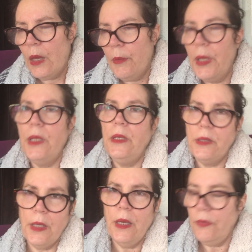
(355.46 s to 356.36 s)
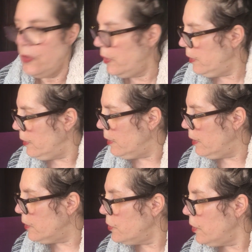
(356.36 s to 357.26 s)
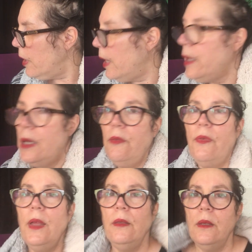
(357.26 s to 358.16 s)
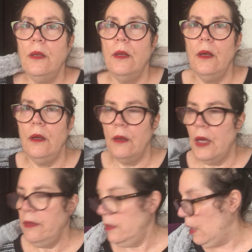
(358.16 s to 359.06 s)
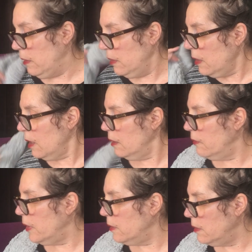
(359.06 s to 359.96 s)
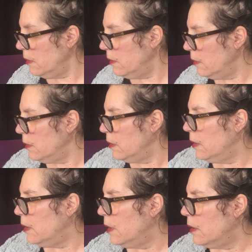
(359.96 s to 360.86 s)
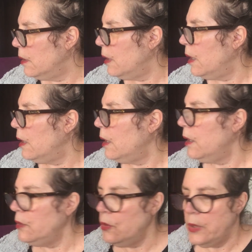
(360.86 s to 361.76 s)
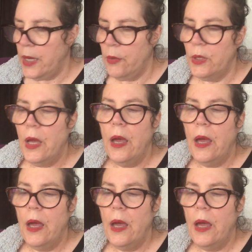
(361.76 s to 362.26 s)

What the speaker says: but at least they have yarn. So I invented, I think I invented a new cowl.